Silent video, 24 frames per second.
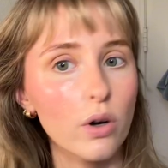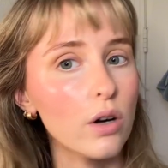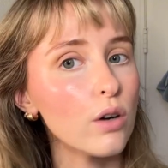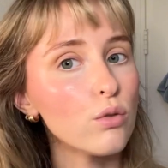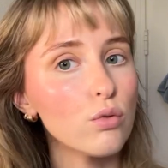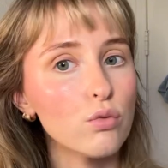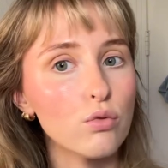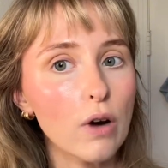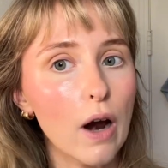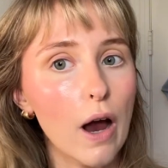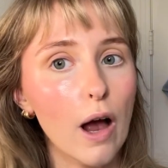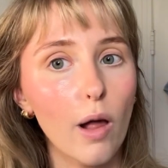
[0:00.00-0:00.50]

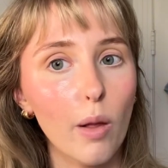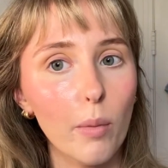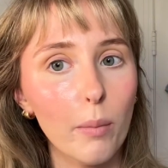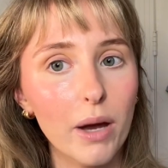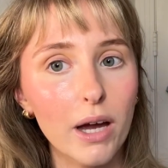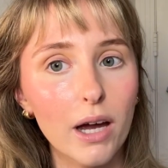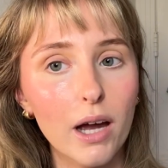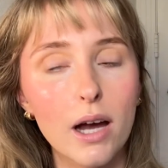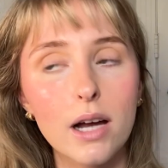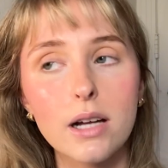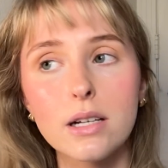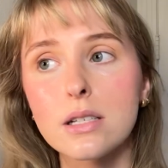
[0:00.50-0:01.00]
of realm, I
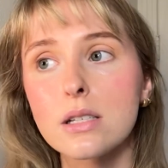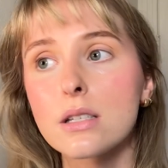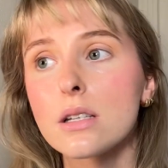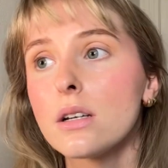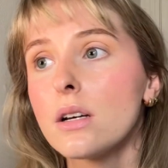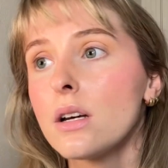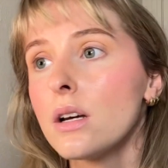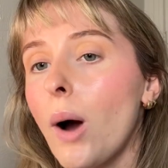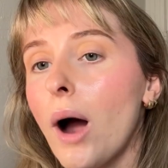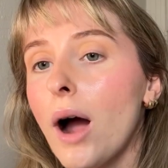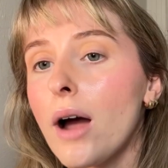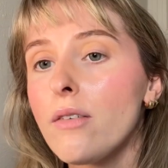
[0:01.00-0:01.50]
guess.
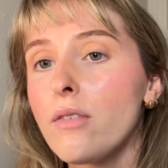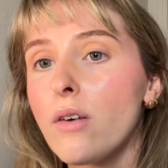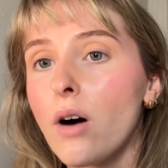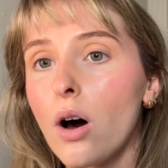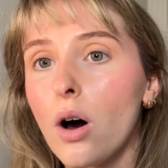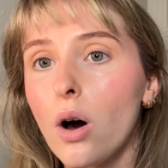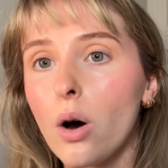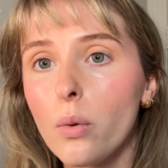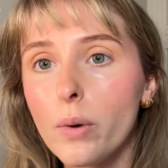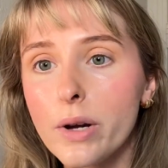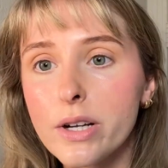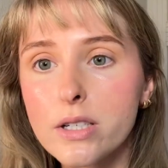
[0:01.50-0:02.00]
I've
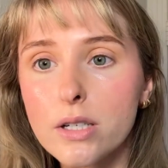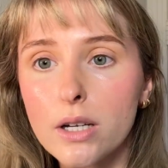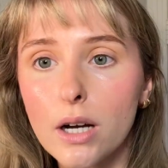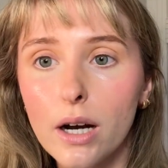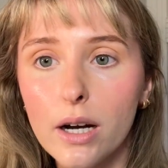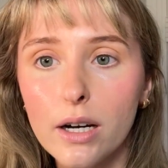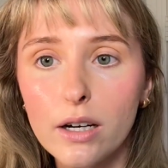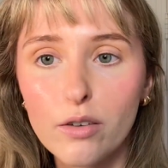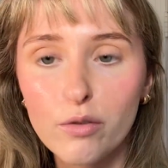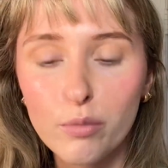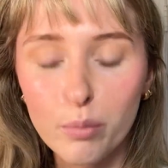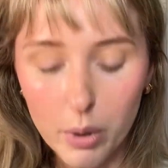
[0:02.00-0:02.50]
always
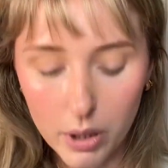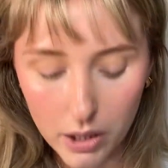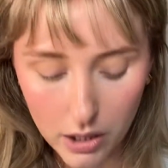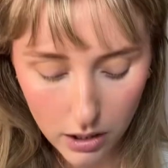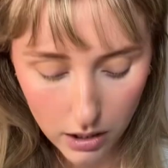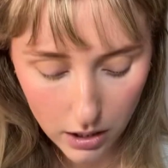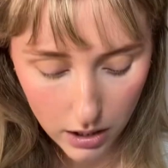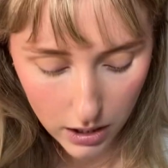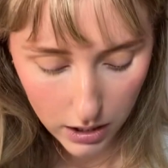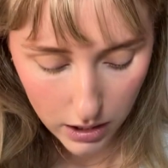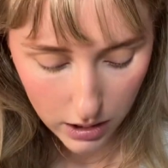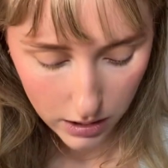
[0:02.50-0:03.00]
kind of
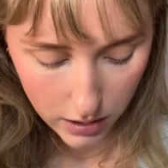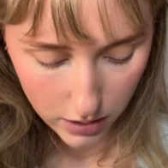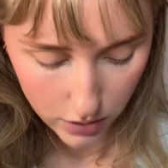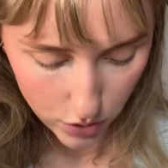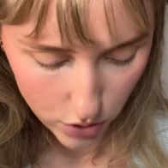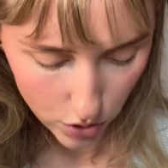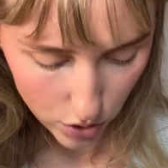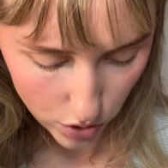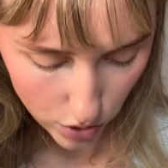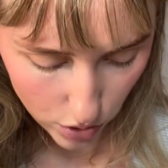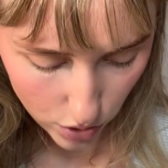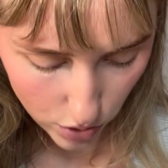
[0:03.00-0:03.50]
been
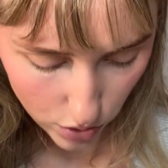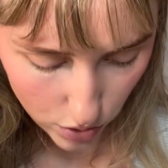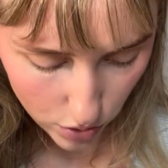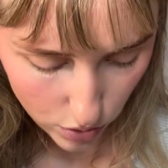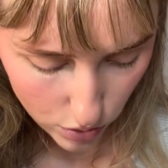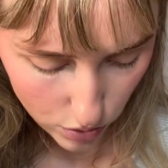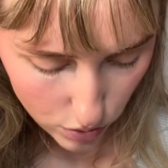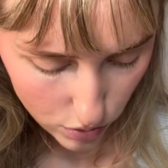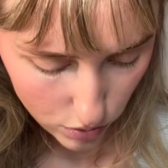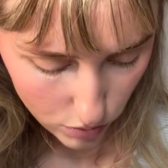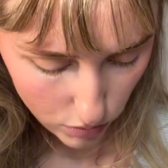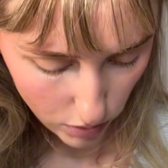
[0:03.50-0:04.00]

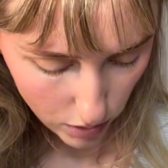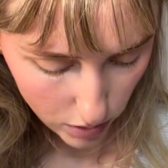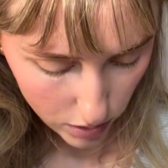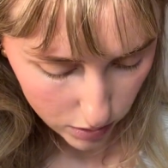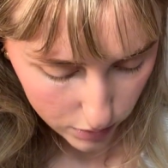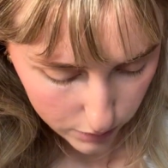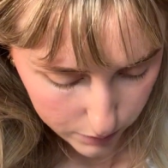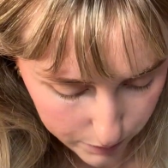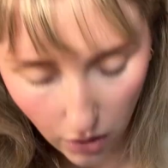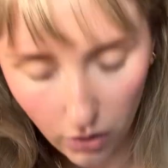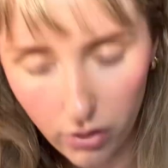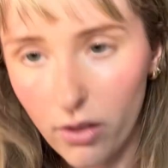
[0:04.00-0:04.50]
into
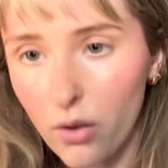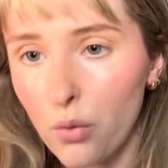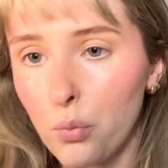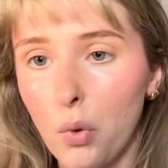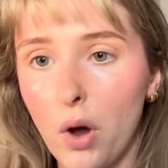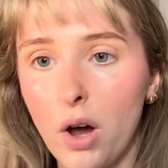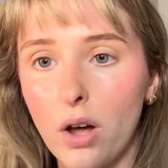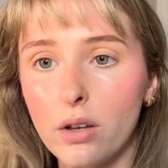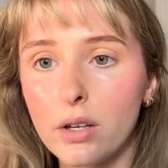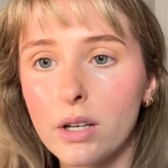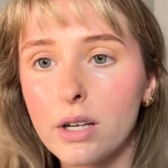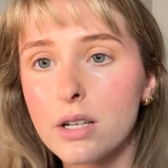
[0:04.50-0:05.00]
health and
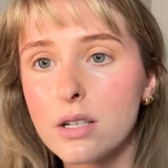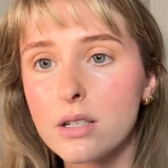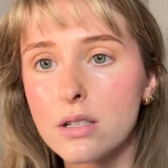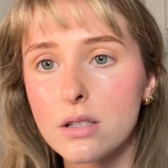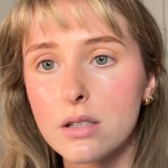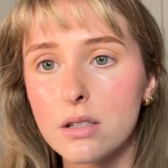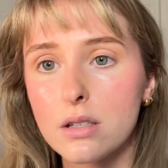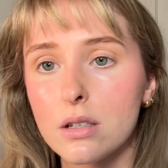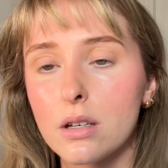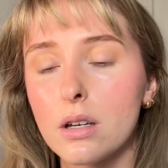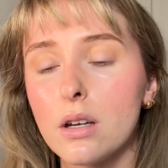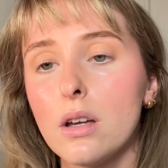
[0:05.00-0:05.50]

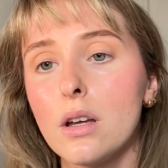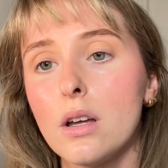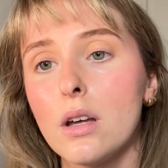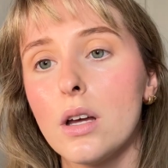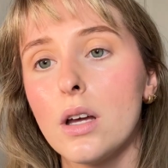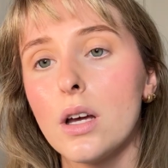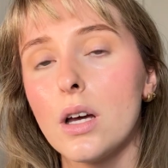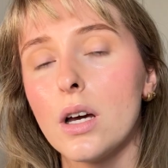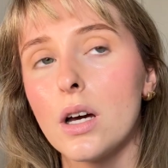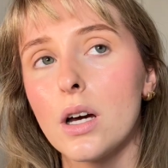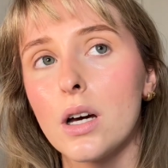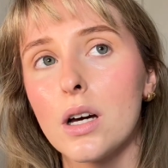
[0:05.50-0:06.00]
wellness.
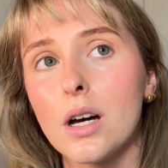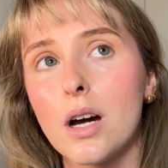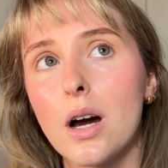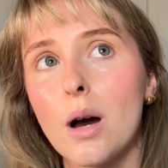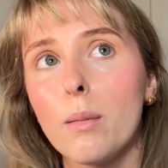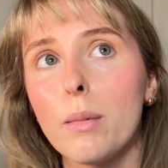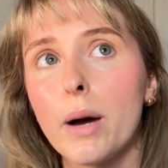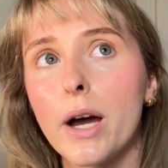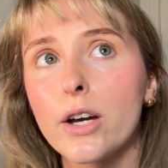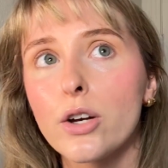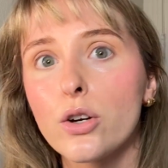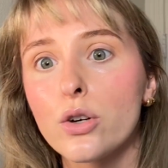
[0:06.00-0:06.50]

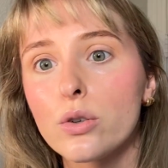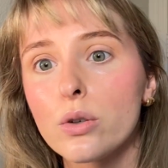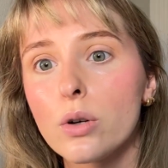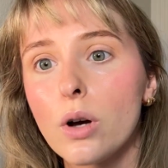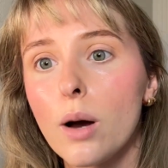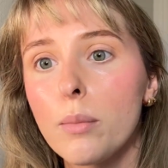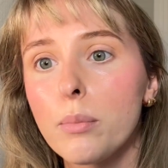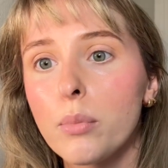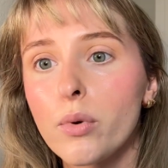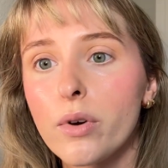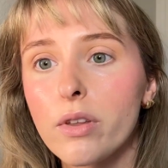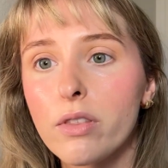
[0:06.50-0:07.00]
I grew
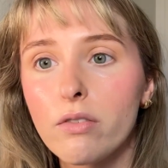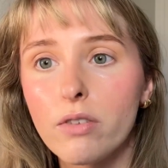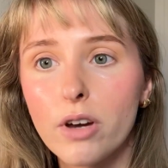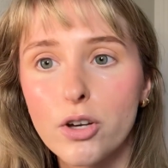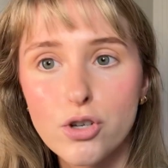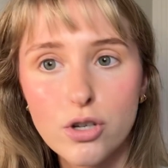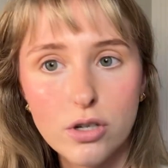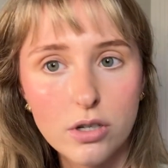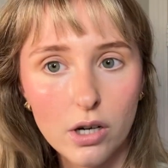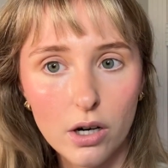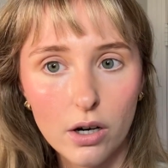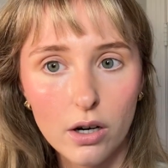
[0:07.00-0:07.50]
up with
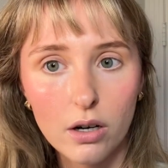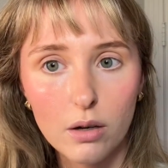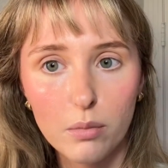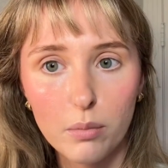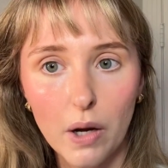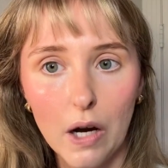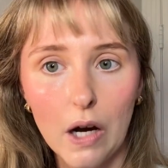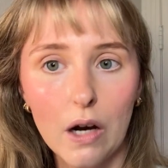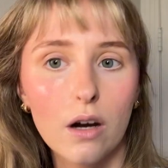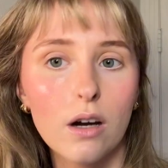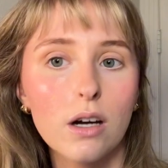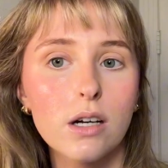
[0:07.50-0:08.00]
vegetarian
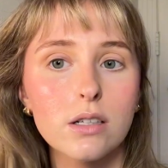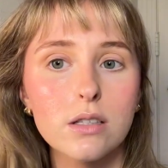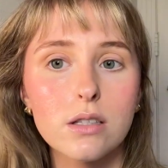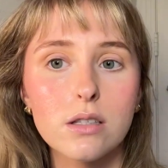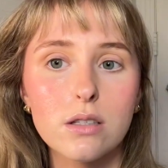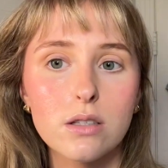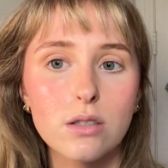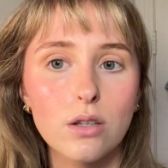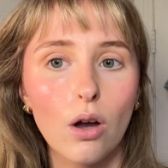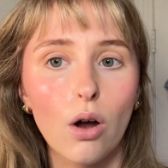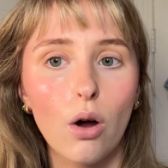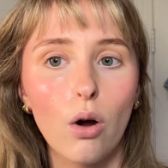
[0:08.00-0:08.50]
parents,
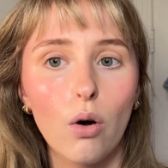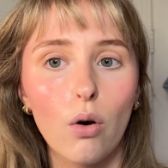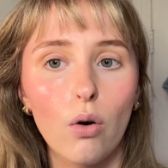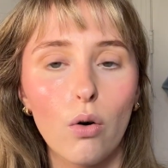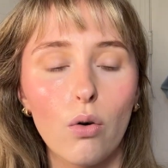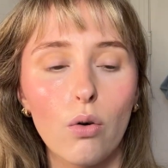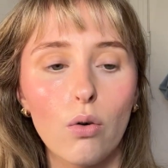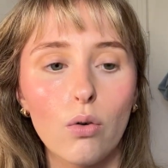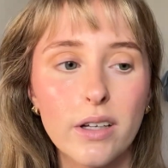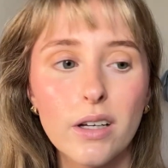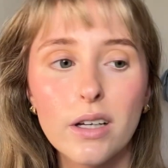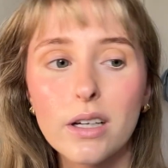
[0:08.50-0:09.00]

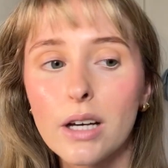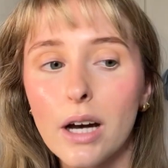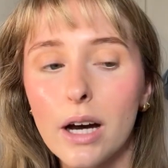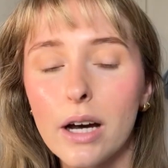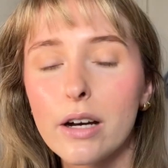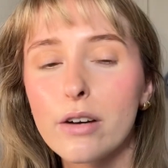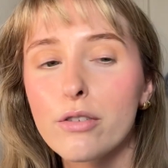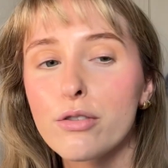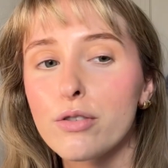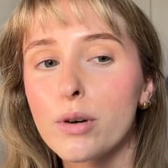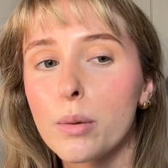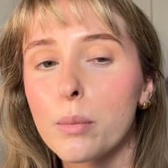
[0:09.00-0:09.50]
so like kind
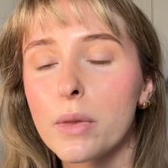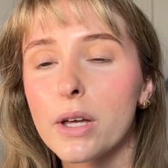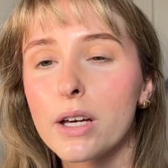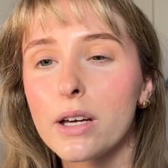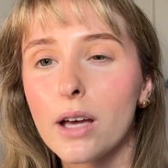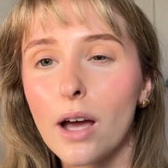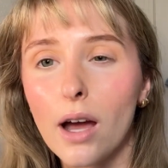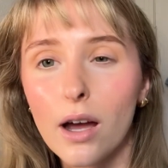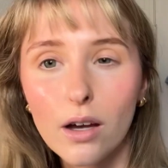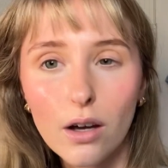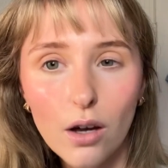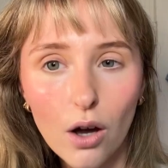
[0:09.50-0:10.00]
of from the
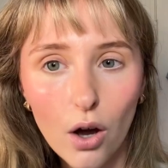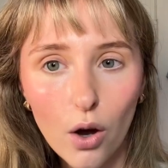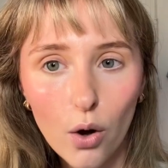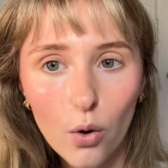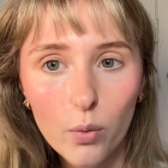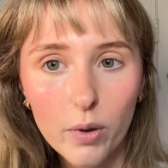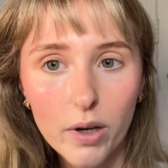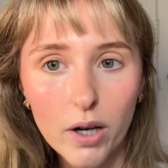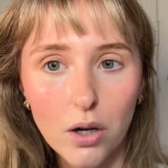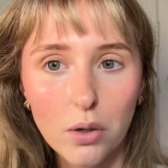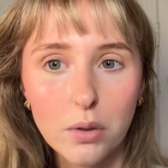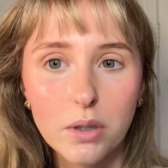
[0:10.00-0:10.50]
get-go,
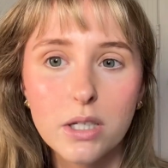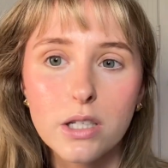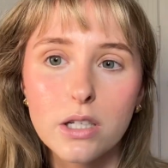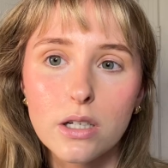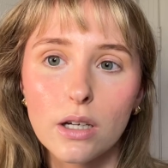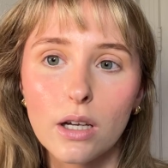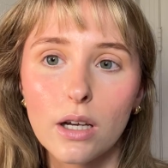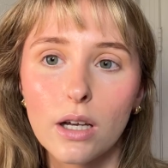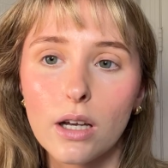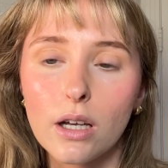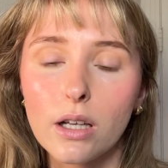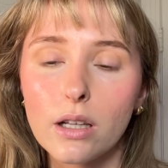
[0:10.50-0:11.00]
we always
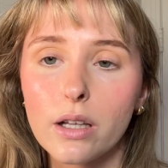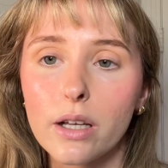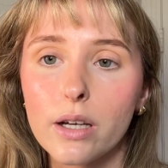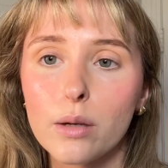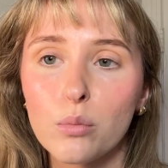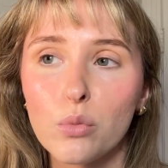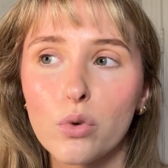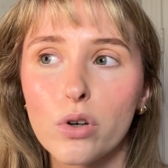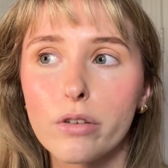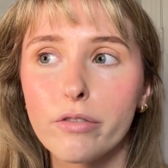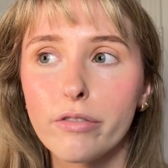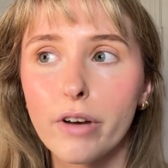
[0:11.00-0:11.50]
ate like
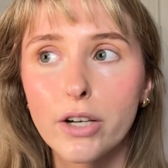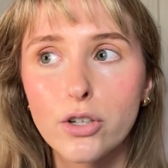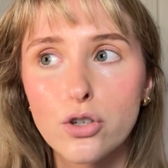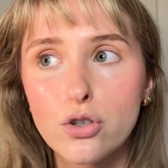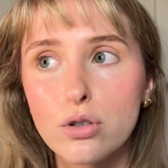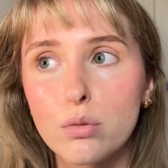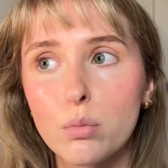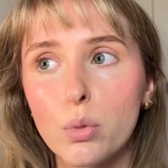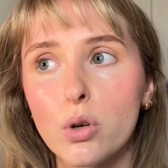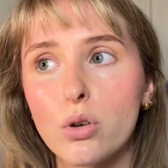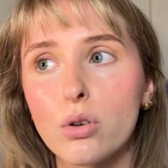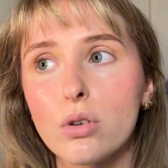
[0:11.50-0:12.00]
more
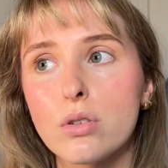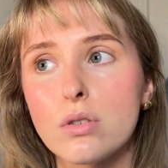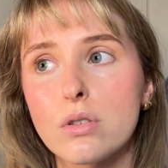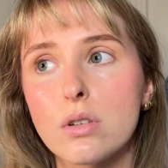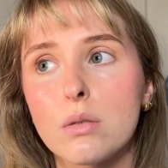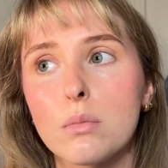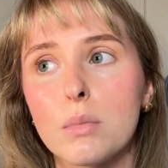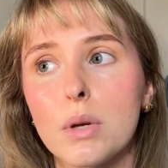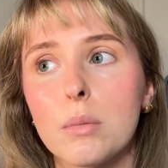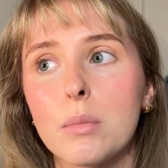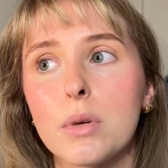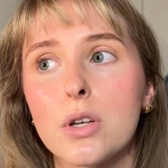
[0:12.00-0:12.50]
vegetables
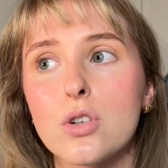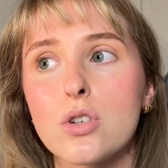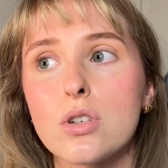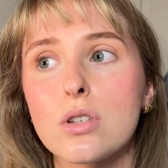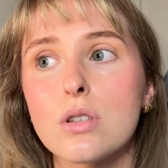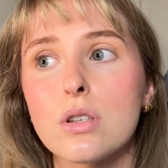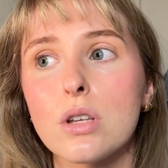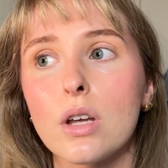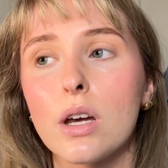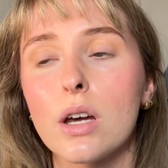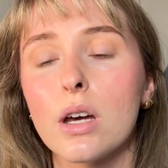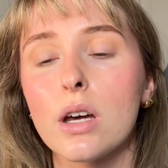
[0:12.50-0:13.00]
and maybe
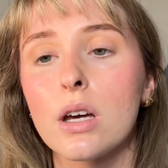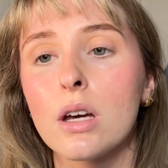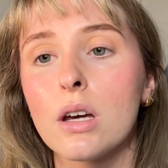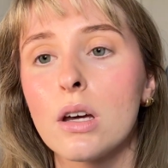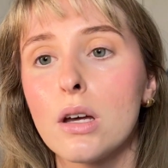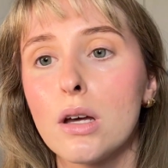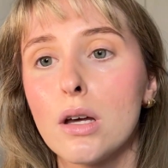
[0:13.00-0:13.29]
just like